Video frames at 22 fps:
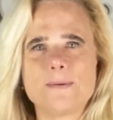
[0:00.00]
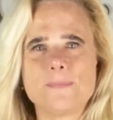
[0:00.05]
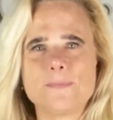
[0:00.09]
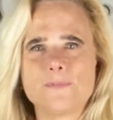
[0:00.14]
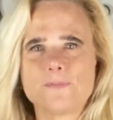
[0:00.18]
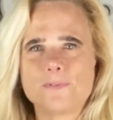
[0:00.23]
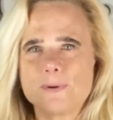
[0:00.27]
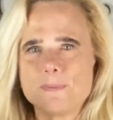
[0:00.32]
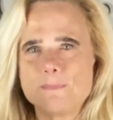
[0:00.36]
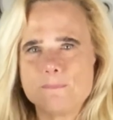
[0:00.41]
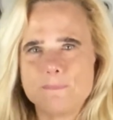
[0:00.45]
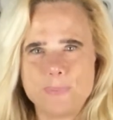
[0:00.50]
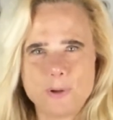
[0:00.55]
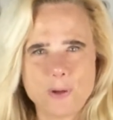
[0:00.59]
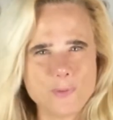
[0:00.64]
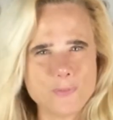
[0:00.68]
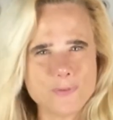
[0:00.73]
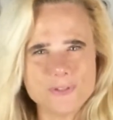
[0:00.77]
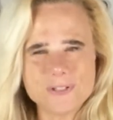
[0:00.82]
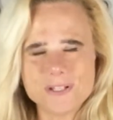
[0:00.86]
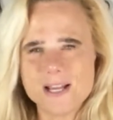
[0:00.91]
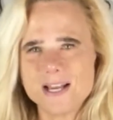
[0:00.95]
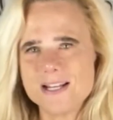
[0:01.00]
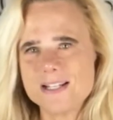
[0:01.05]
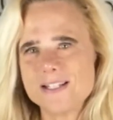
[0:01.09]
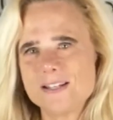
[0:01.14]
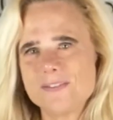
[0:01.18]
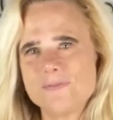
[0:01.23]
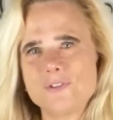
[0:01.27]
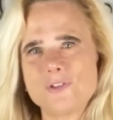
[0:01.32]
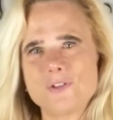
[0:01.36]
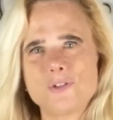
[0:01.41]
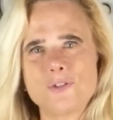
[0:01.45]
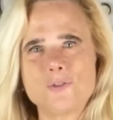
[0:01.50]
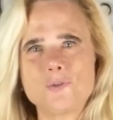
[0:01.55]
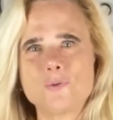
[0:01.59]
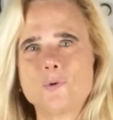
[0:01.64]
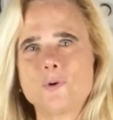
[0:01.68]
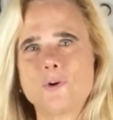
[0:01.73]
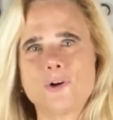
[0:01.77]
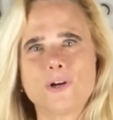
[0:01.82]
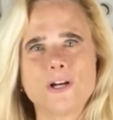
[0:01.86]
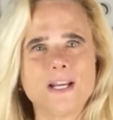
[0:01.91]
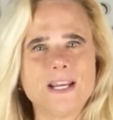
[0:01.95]
from both sides of the
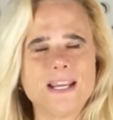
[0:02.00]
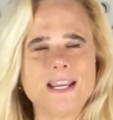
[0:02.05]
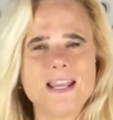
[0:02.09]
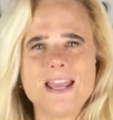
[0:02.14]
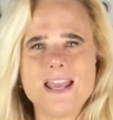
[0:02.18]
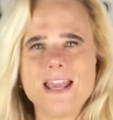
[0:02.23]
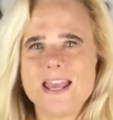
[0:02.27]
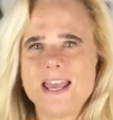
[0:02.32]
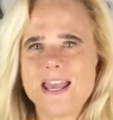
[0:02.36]
story,